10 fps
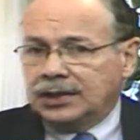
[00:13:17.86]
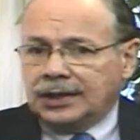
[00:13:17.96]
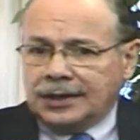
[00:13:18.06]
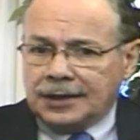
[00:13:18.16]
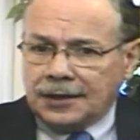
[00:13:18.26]

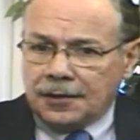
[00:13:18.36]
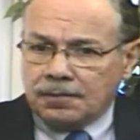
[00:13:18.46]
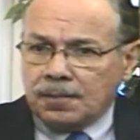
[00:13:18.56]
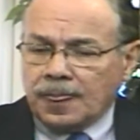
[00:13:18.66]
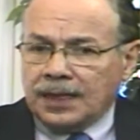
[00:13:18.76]

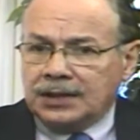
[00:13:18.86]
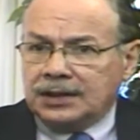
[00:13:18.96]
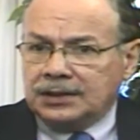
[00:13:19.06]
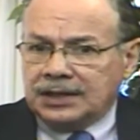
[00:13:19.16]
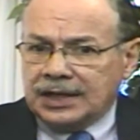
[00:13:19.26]
Um,
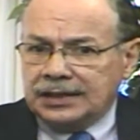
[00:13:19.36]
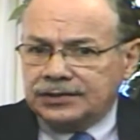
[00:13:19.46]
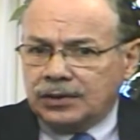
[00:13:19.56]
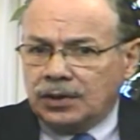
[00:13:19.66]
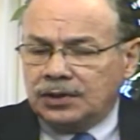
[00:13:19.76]
the, the
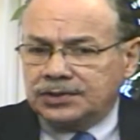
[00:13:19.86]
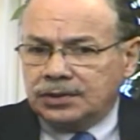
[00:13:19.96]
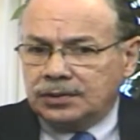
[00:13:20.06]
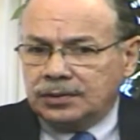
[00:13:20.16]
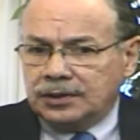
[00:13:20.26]
council
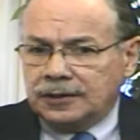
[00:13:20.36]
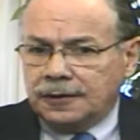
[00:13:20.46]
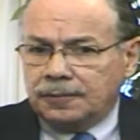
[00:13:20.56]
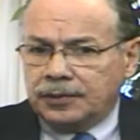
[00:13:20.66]
also uh,